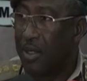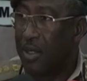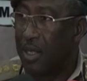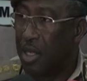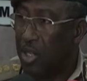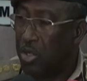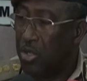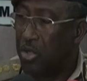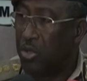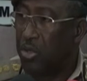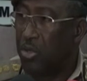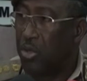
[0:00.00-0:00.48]

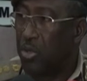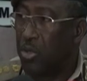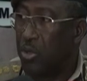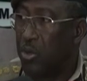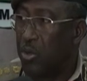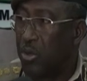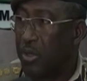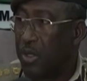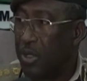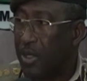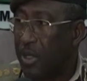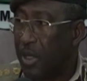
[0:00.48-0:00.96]
issues to do
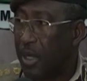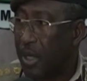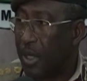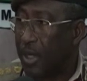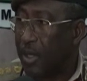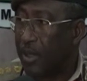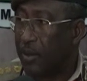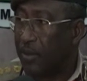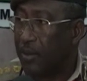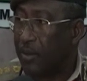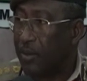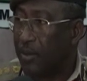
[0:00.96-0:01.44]
with the
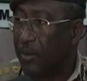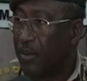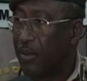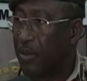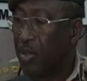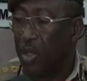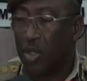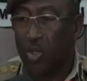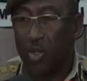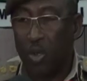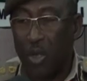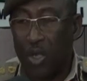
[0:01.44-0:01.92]
degree,
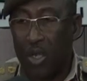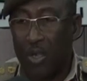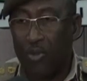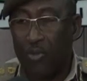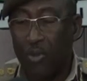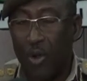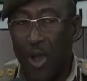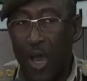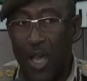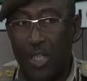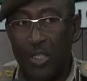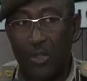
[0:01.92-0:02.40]
not only
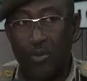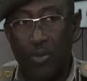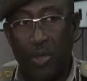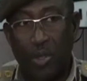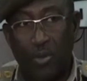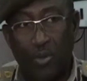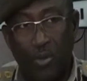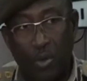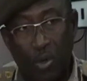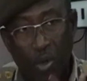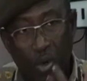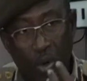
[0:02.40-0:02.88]
for us
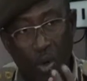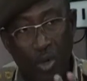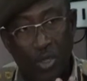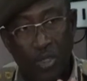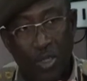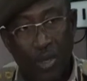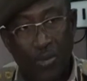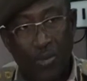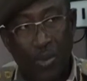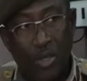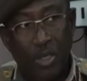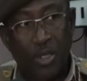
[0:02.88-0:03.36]
but for the whole
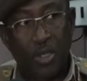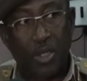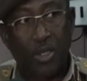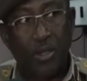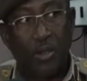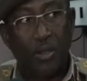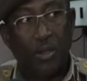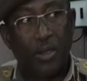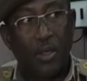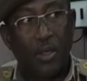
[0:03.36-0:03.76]
sub-region.